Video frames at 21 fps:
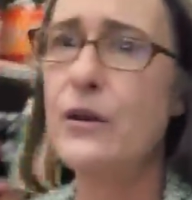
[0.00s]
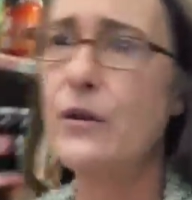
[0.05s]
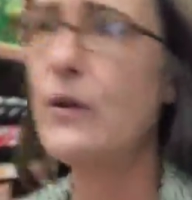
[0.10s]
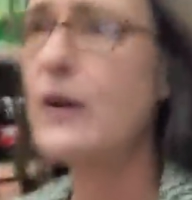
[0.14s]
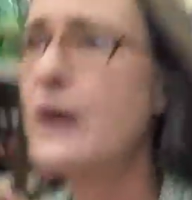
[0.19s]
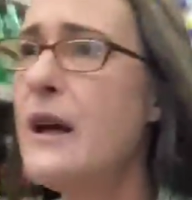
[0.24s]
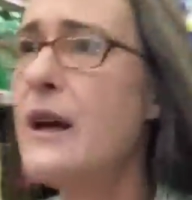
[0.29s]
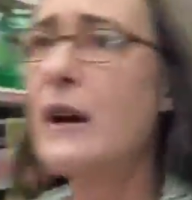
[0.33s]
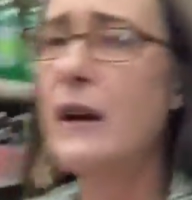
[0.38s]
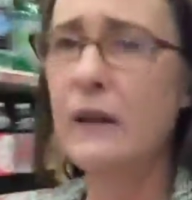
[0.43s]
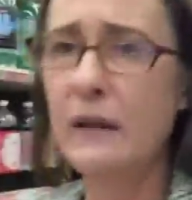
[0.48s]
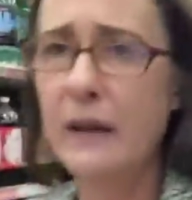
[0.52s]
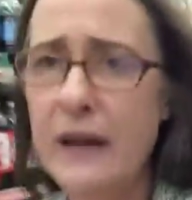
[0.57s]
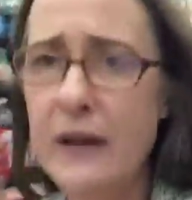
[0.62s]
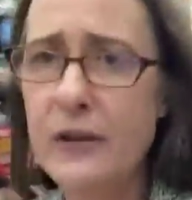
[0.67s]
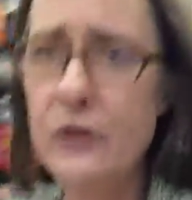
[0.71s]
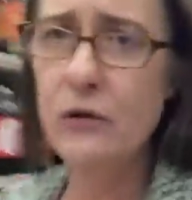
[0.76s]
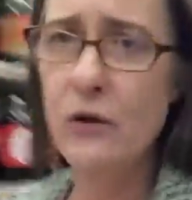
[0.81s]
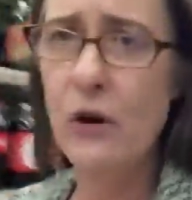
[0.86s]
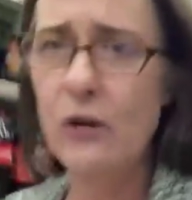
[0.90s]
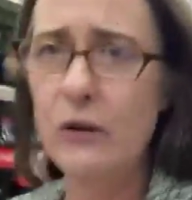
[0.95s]
Your
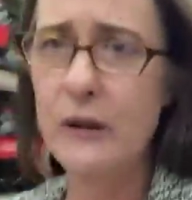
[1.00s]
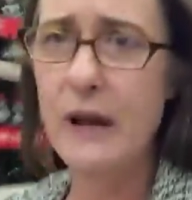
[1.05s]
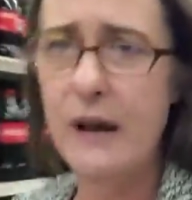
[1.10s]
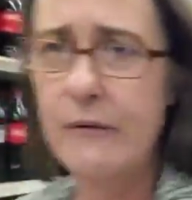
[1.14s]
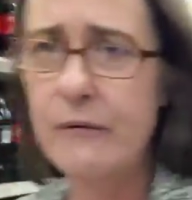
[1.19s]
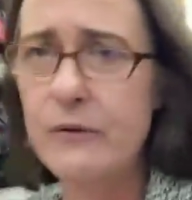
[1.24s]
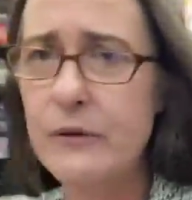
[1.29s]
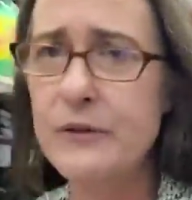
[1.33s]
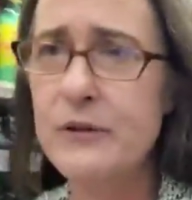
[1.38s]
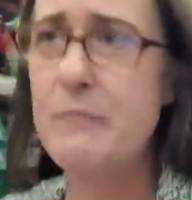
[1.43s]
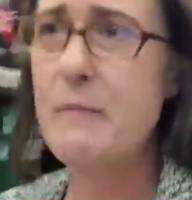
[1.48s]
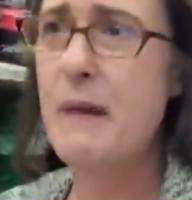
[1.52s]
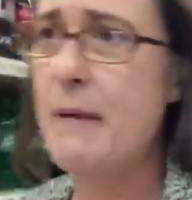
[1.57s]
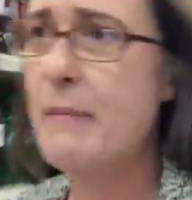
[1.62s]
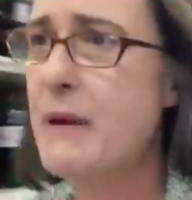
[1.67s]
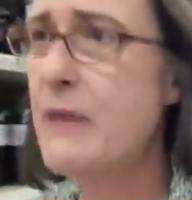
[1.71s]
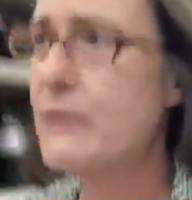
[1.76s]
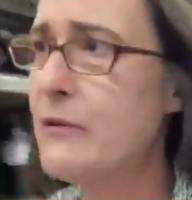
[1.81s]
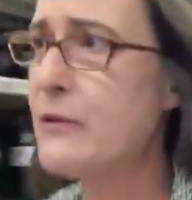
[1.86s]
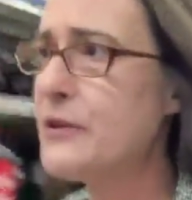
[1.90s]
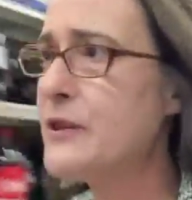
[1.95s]
cholesterol levels.
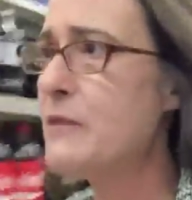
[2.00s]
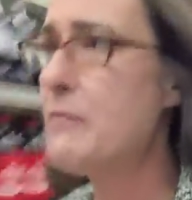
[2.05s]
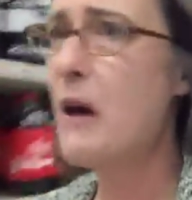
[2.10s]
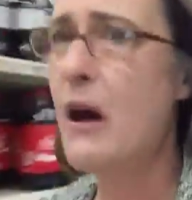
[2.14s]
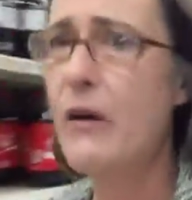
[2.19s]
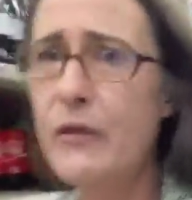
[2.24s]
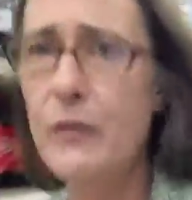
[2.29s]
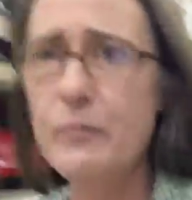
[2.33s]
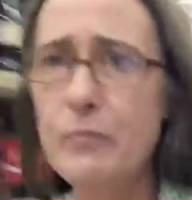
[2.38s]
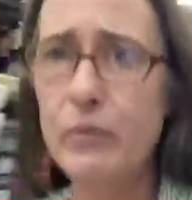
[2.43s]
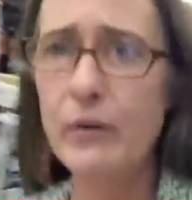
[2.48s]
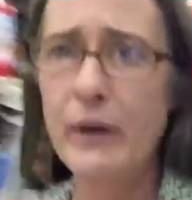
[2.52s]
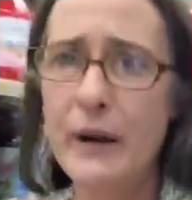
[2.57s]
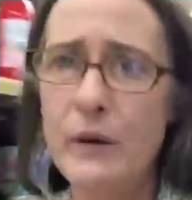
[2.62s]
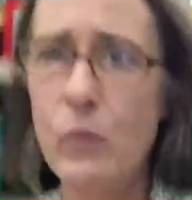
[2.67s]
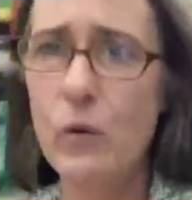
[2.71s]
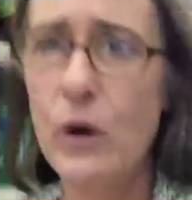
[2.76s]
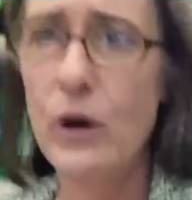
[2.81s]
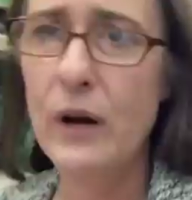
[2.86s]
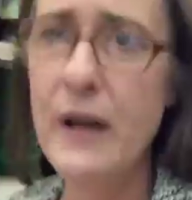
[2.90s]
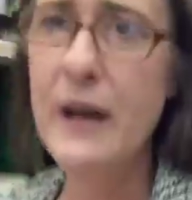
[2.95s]
Maybe there's some other blood
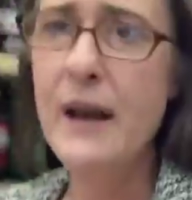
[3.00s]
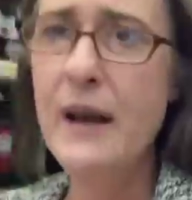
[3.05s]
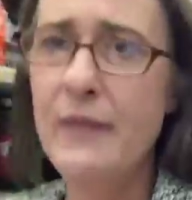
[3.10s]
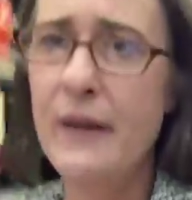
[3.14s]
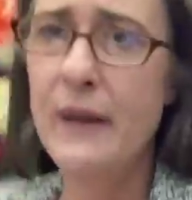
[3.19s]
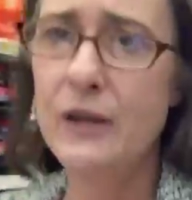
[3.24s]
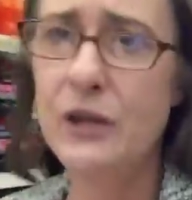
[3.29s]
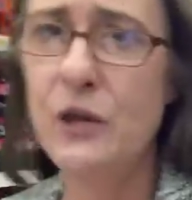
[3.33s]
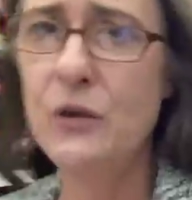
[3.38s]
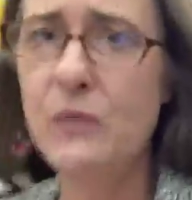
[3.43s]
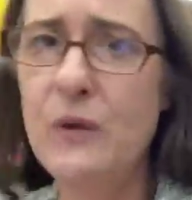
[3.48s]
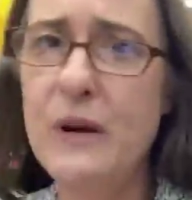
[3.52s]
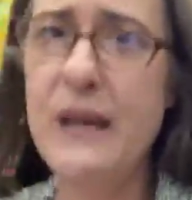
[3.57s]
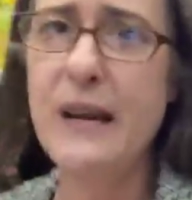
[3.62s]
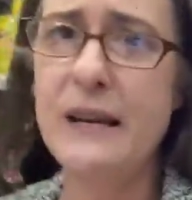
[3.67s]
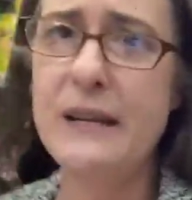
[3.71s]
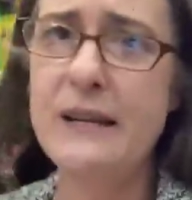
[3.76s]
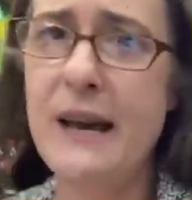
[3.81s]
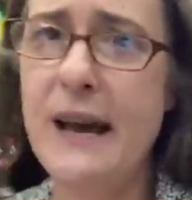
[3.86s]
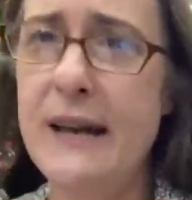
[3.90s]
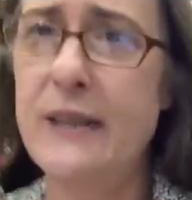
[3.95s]
work that you would
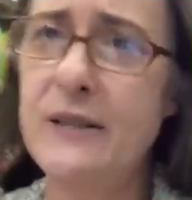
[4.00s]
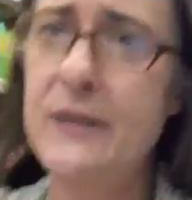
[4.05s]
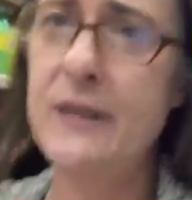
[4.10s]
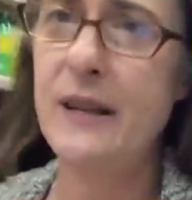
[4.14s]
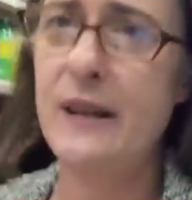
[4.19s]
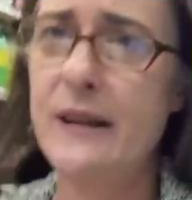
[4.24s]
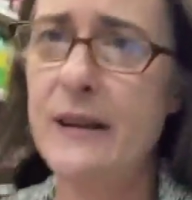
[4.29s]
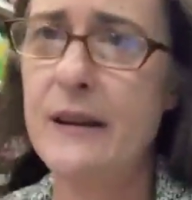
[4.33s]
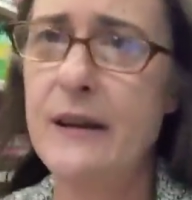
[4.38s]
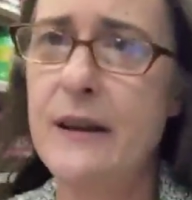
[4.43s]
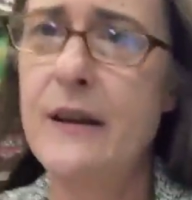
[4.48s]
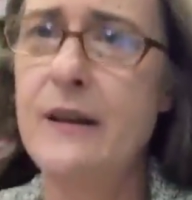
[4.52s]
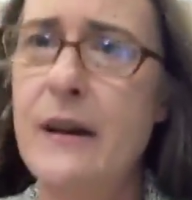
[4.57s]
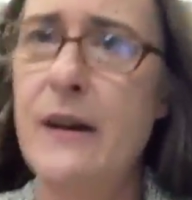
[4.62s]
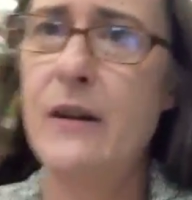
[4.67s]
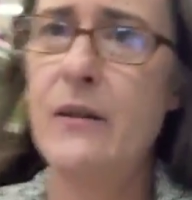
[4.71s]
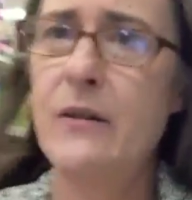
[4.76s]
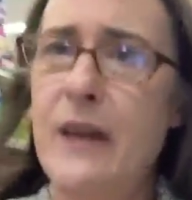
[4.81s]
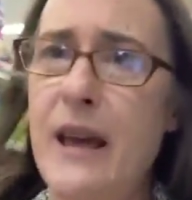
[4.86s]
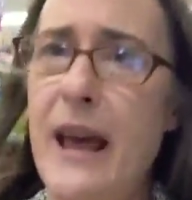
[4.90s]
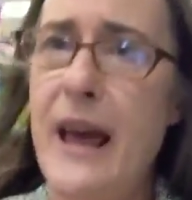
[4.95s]
get tested.
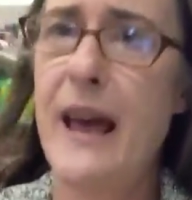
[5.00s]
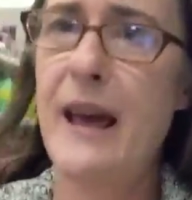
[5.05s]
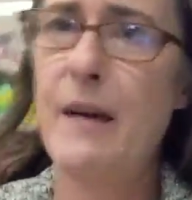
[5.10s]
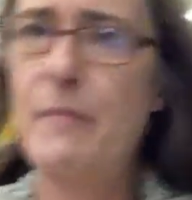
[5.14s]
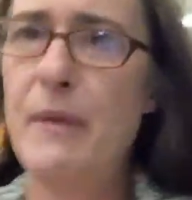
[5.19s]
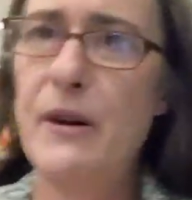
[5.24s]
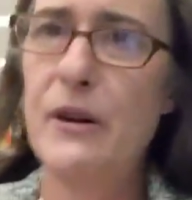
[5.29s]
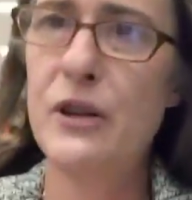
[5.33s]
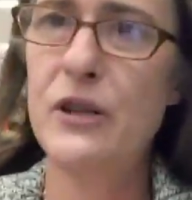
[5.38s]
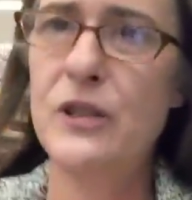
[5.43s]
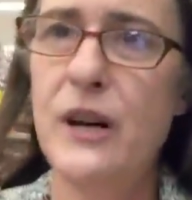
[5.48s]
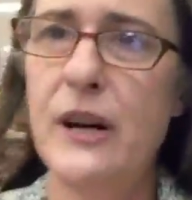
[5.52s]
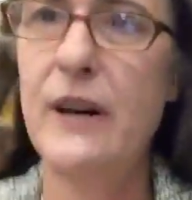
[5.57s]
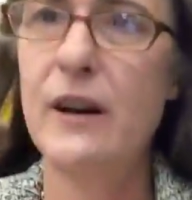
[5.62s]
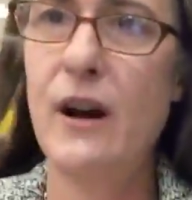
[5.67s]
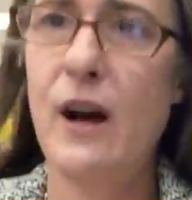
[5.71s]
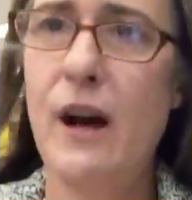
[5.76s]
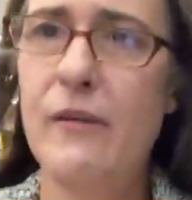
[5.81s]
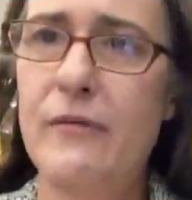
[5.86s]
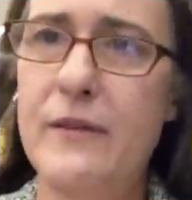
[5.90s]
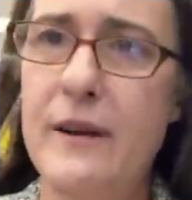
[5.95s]
Okay, I better shut it
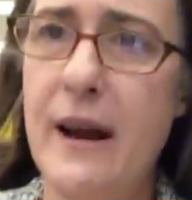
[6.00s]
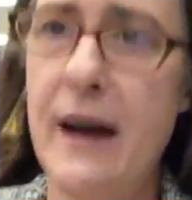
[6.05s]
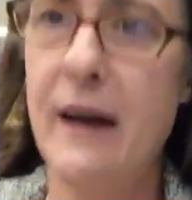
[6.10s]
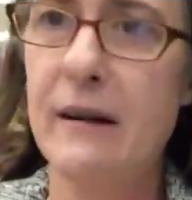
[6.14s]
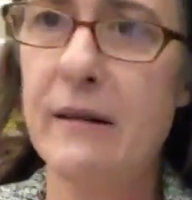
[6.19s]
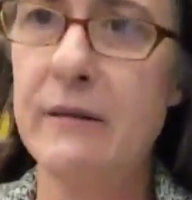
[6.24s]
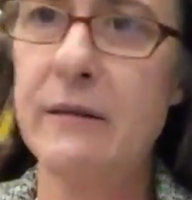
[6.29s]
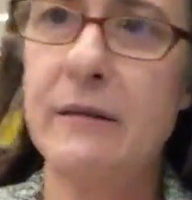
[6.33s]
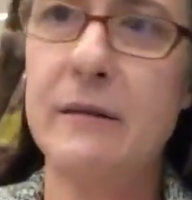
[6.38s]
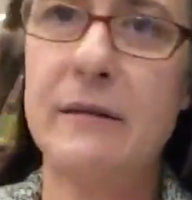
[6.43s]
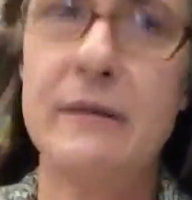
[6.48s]
off now.